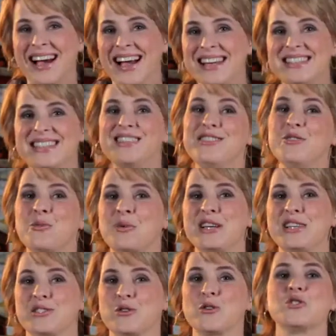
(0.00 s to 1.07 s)
I did the
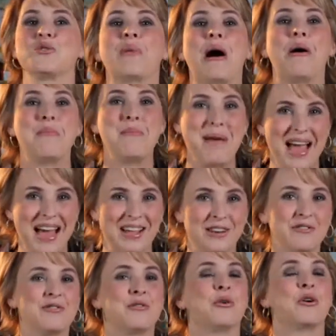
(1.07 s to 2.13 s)
research about
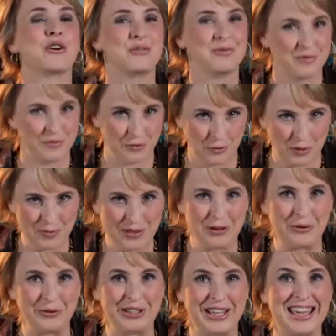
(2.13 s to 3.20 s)
men for for women
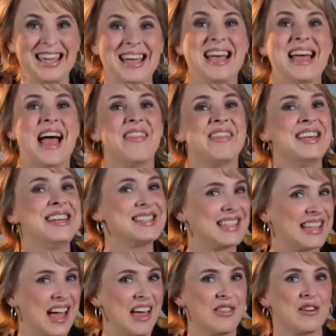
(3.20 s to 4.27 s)
only, and then
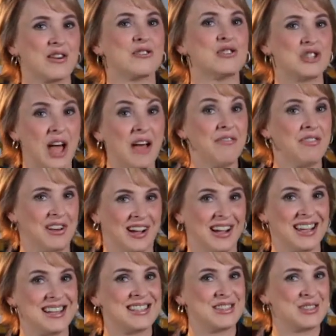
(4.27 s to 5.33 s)
together Jeff and
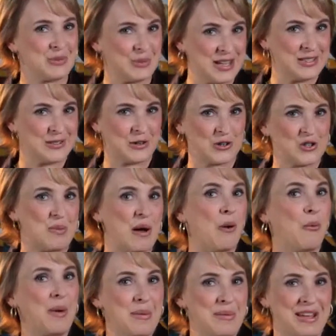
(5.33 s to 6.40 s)
I did the research
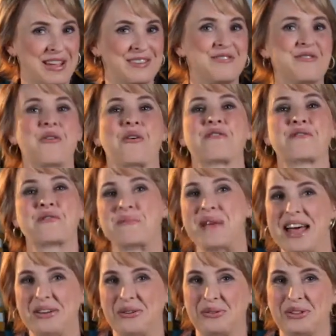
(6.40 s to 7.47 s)
about women for for
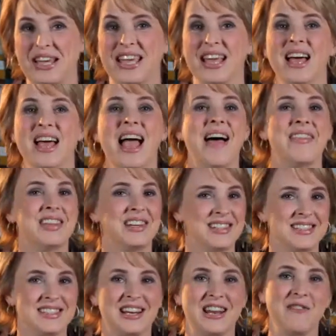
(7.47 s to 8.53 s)
men only, and then a
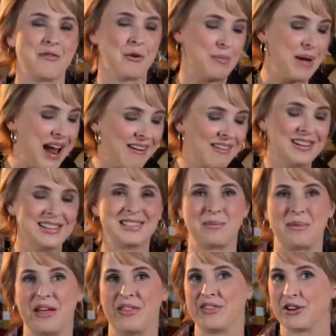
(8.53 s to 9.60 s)
study for parents
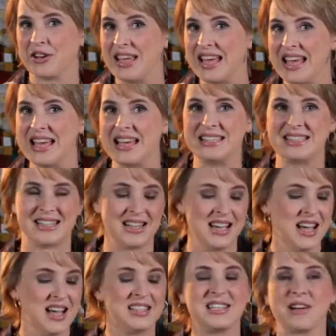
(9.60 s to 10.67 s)
about their kids and
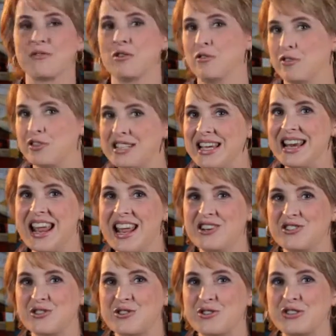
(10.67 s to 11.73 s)
several for
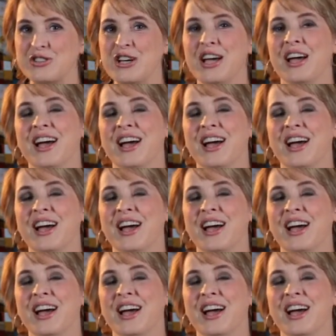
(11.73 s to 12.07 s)
teenagers.